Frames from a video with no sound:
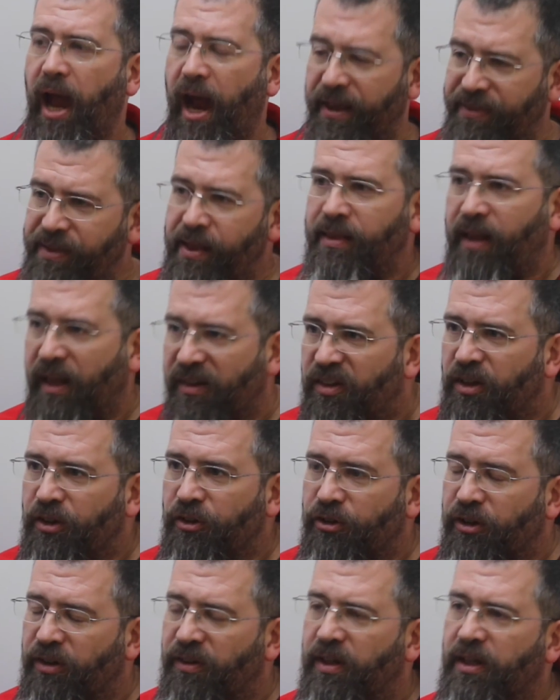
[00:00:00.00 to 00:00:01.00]
And then that's
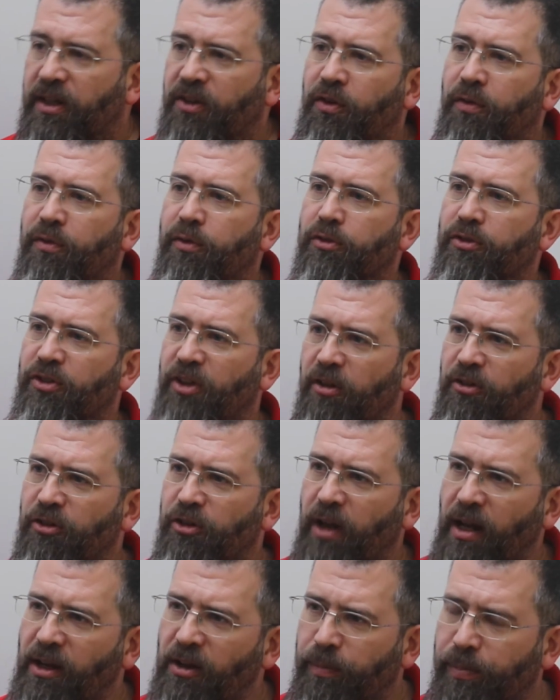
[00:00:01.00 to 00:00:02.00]
interesting because if you're a
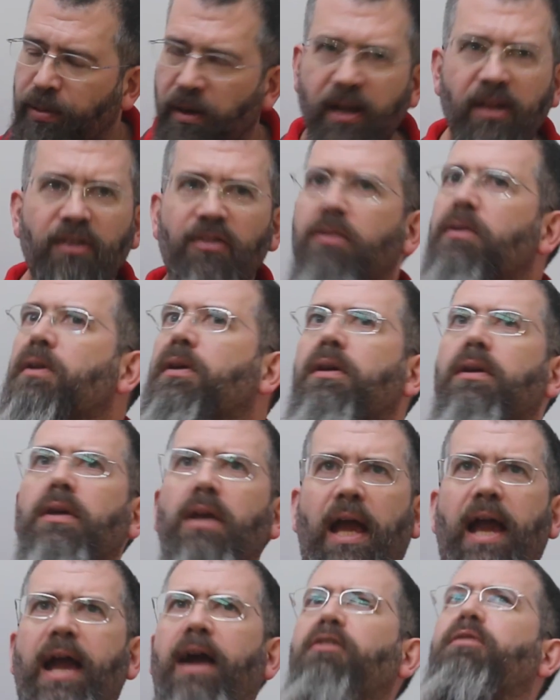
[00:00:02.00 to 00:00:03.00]
social enterprise,
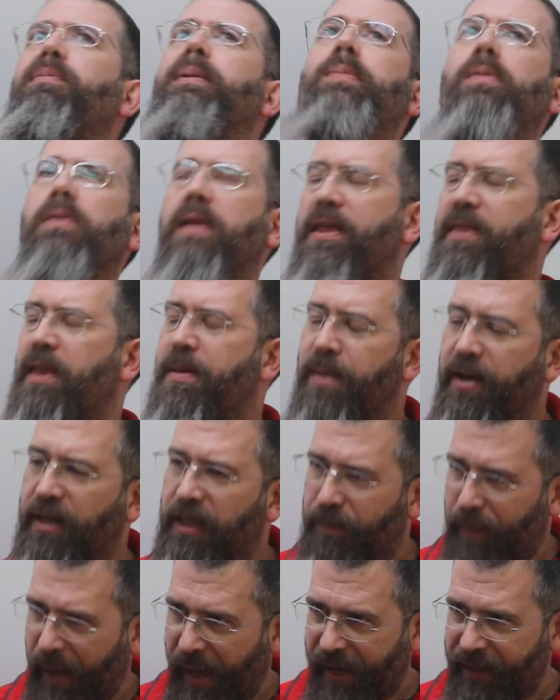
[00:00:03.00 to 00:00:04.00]
how do people get their
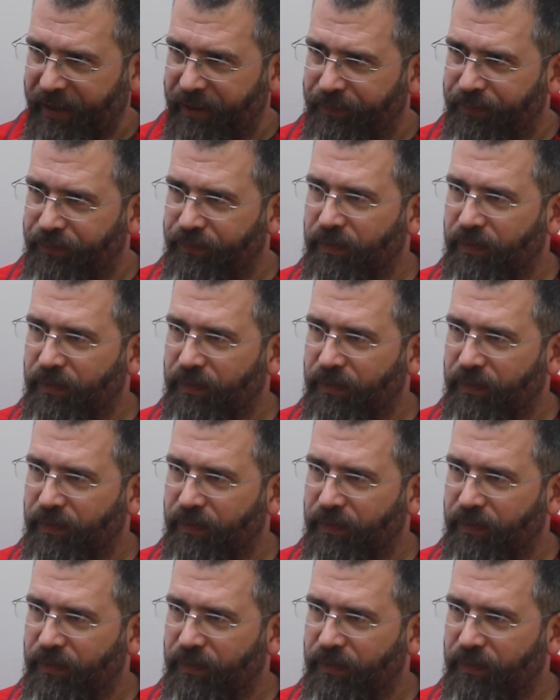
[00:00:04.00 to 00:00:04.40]
money back?